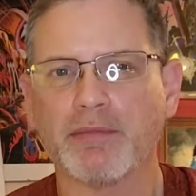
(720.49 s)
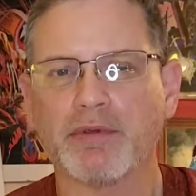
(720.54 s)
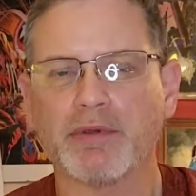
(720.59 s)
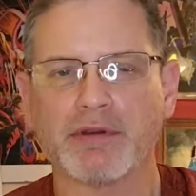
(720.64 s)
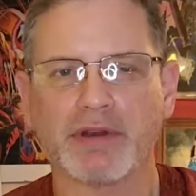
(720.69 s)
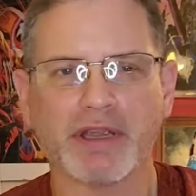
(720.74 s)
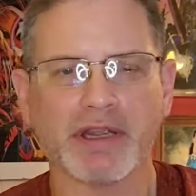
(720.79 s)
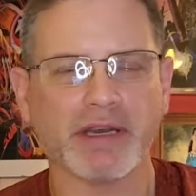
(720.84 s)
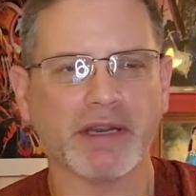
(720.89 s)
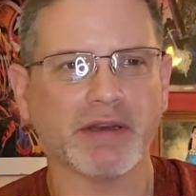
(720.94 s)
You're
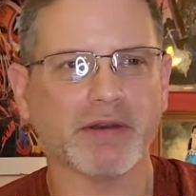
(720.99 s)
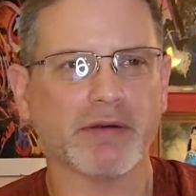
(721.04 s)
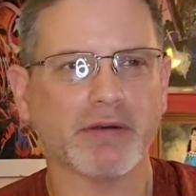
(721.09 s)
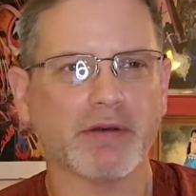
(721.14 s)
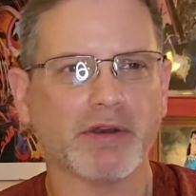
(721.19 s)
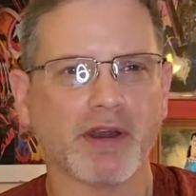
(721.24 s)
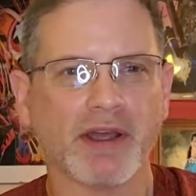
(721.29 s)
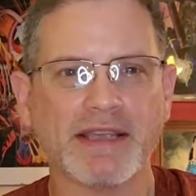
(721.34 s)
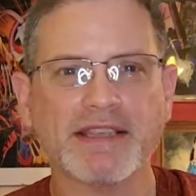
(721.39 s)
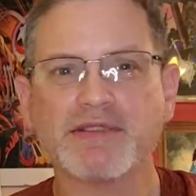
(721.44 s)

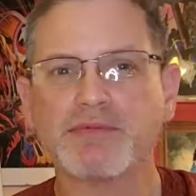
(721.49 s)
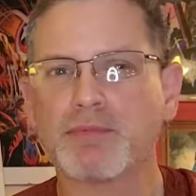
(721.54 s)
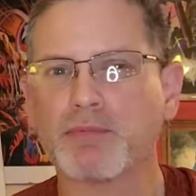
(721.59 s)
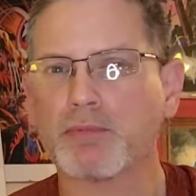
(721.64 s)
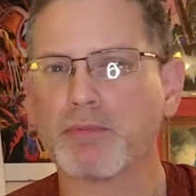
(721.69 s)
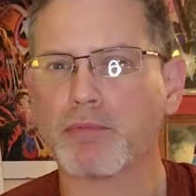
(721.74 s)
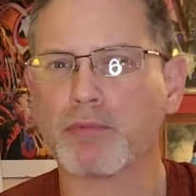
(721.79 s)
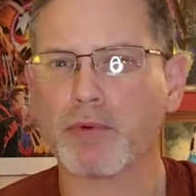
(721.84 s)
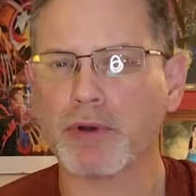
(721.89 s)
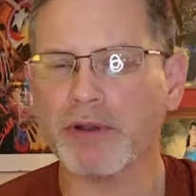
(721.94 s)
getting nice,
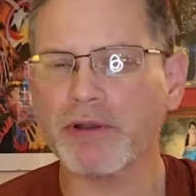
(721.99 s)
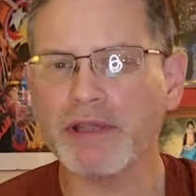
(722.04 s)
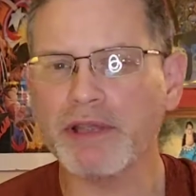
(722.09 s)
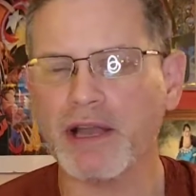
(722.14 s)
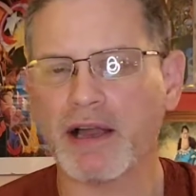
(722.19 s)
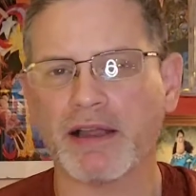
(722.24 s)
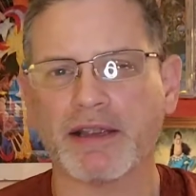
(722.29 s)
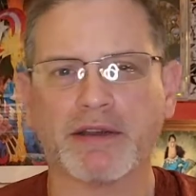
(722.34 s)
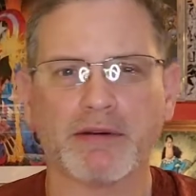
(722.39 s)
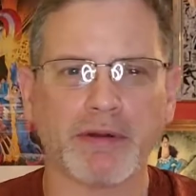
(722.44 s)
really
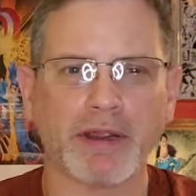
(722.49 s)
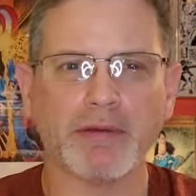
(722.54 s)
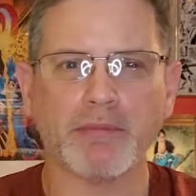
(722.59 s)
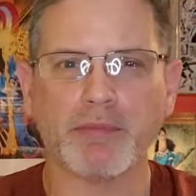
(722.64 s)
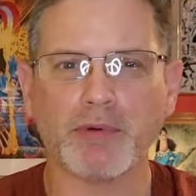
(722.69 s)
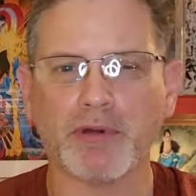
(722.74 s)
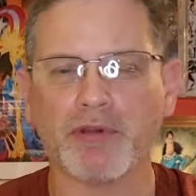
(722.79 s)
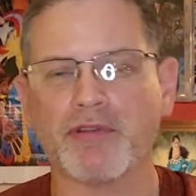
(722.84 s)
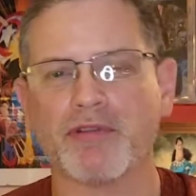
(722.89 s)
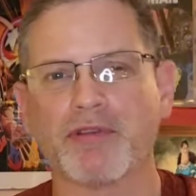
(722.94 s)
high grade
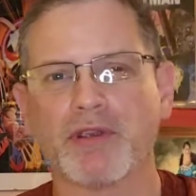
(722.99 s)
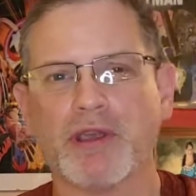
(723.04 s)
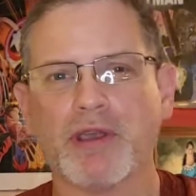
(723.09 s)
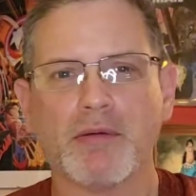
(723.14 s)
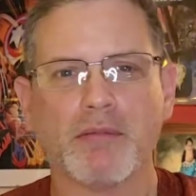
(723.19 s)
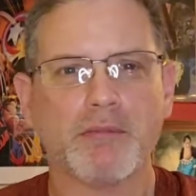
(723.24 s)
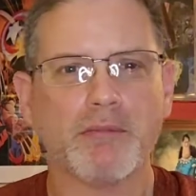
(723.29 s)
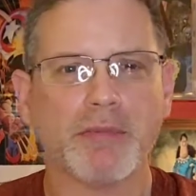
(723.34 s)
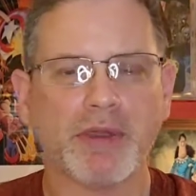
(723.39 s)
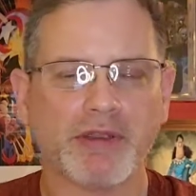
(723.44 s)
books
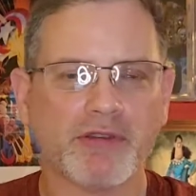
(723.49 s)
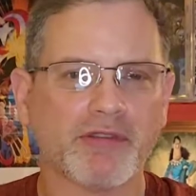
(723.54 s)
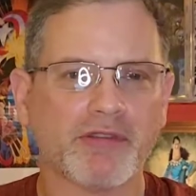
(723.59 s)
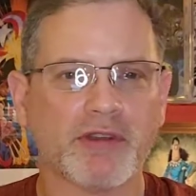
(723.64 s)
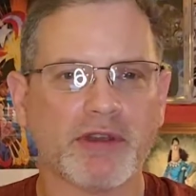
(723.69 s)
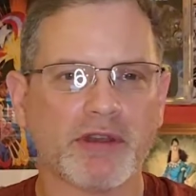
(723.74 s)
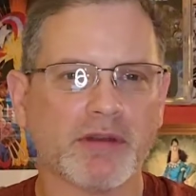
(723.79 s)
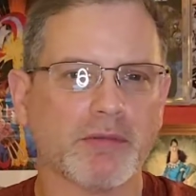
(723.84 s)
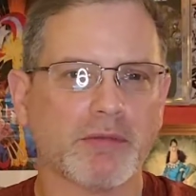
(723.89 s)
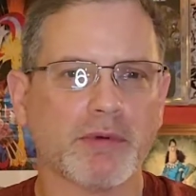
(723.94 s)
mixed
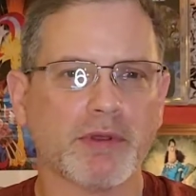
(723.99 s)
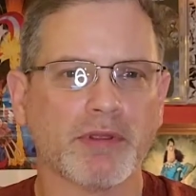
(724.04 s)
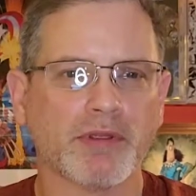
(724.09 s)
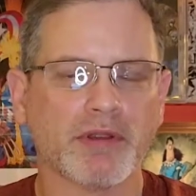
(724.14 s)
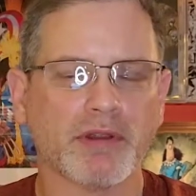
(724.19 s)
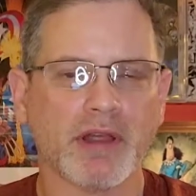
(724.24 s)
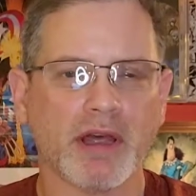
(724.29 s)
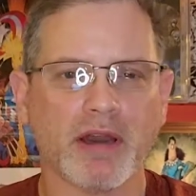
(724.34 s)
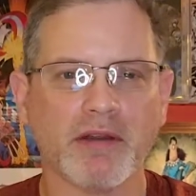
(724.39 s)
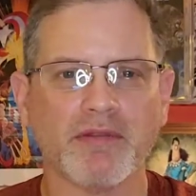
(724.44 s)
in with a
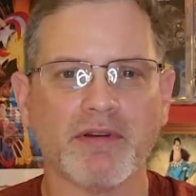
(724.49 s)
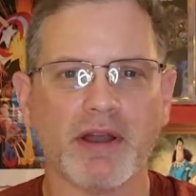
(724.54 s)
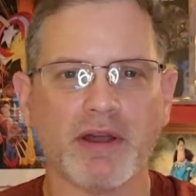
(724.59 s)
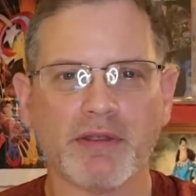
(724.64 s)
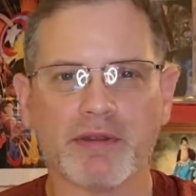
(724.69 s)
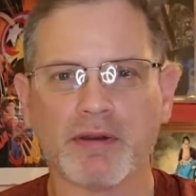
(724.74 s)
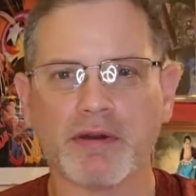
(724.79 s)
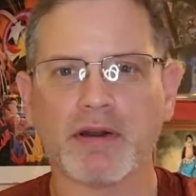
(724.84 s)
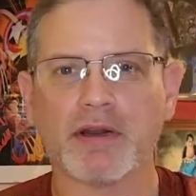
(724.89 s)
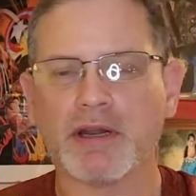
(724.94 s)
lot of
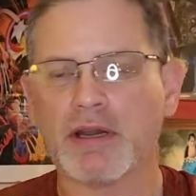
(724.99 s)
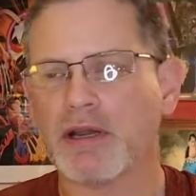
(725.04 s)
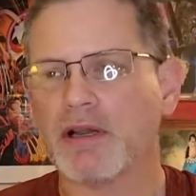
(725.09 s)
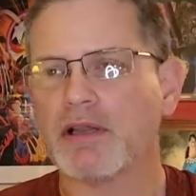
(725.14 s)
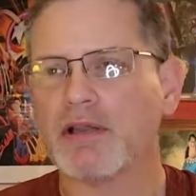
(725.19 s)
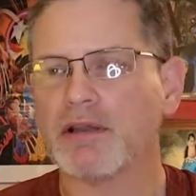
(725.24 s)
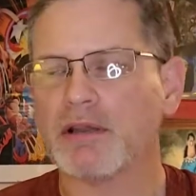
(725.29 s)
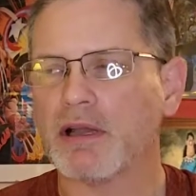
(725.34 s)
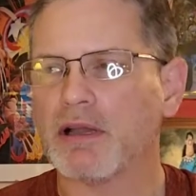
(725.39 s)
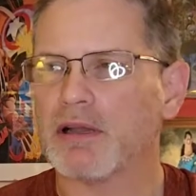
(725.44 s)
other
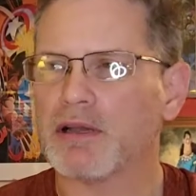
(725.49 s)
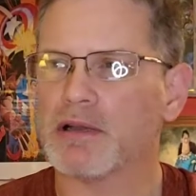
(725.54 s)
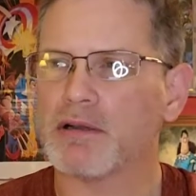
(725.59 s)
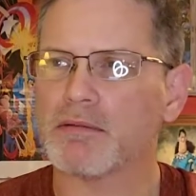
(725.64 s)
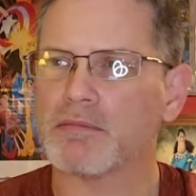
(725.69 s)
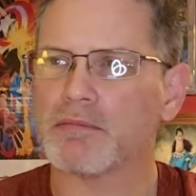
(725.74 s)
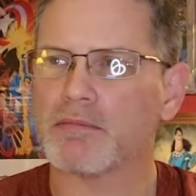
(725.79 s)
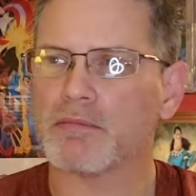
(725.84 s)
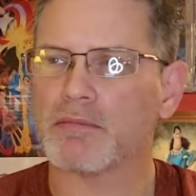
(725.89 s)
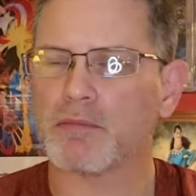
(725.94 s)
uh,
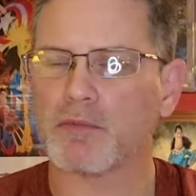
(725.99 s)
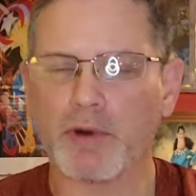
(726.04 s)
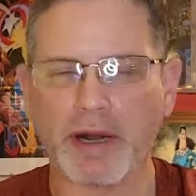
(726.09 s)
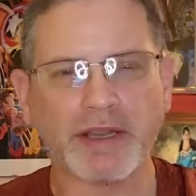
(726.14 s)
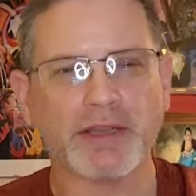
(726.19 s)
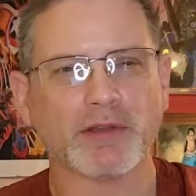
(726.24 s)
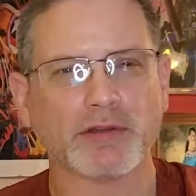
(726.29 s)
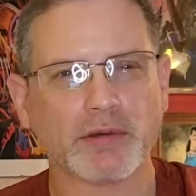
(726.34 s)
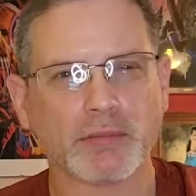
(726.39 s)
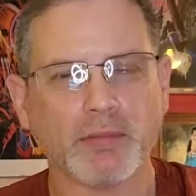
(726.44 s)

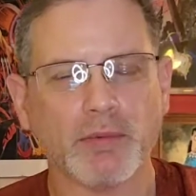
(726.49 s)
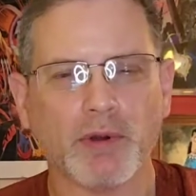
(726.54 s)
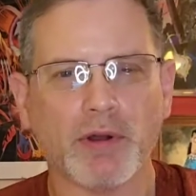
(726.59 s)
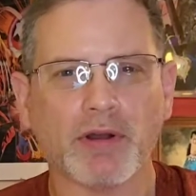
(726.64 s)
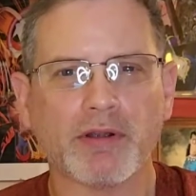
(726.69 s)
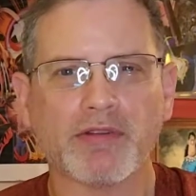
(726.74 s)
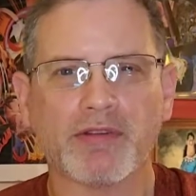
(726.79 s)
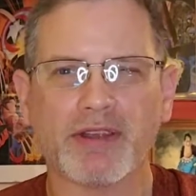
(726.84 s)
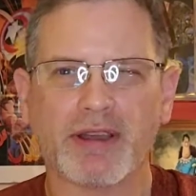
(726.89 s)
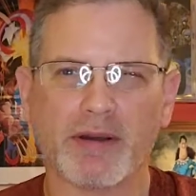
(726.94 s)
regular
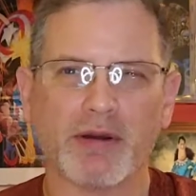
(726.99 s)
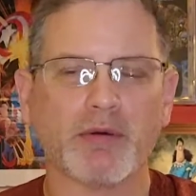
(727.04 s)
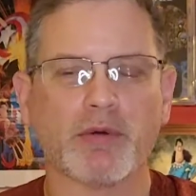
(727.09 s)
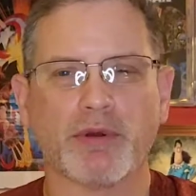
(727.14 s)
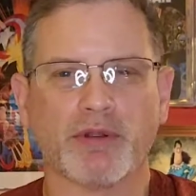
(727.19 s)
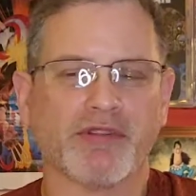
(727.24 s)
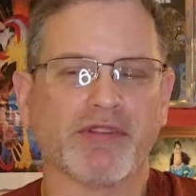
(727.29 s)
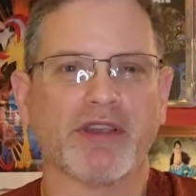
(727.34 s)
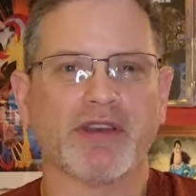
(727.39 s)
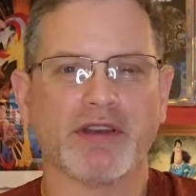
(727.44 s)
books. I don't
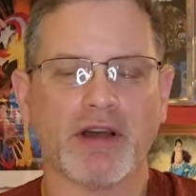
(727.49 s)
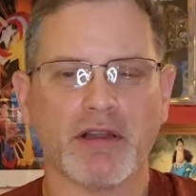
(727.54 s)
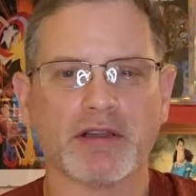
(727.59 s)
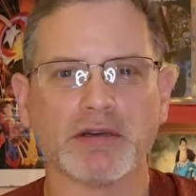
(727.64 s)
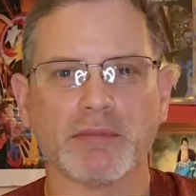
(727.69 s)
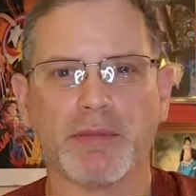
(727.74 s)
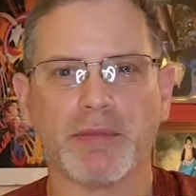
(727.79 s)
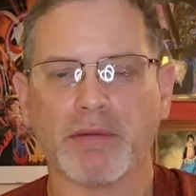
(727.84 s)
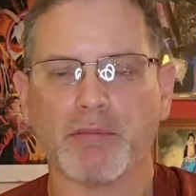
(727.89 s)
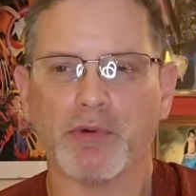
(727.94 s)
want to say
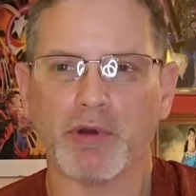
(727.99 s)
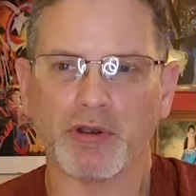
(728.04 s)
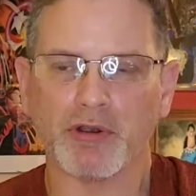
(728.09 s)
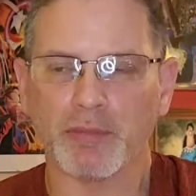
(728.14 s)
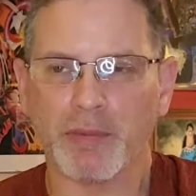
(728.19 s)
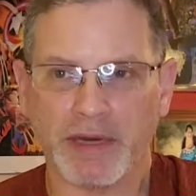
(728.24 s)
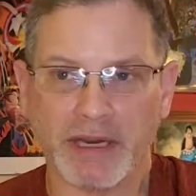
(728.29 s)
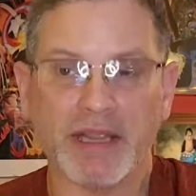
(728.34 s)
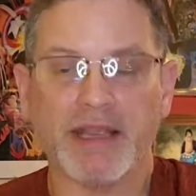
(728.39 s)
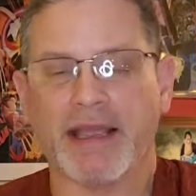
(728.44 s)
dollar bin books,
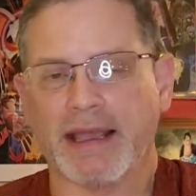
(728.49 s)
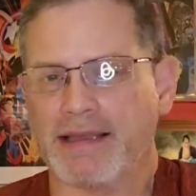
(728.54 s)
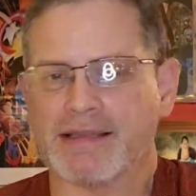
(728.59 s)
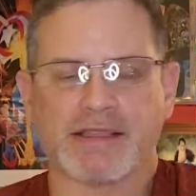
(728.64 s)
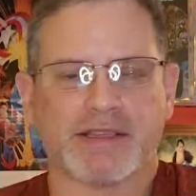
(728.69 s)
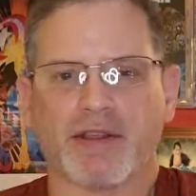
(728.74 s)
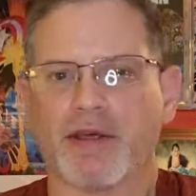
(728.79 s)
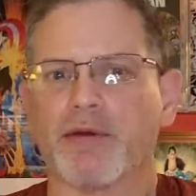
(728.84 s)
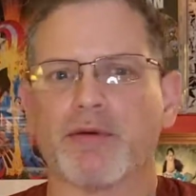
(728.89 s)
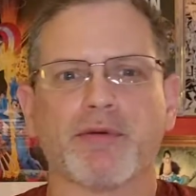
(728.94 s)
but he has
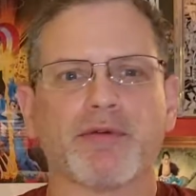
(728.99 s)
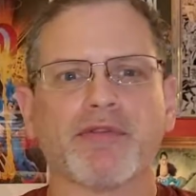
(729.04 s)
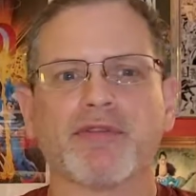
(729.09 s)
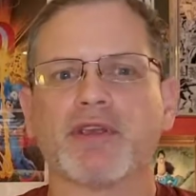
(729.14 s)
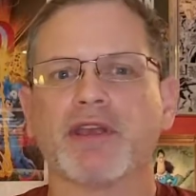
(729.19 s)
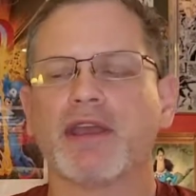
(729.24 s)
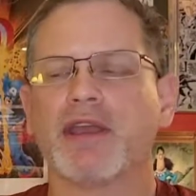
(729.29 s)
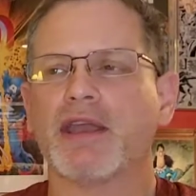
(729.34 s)
those.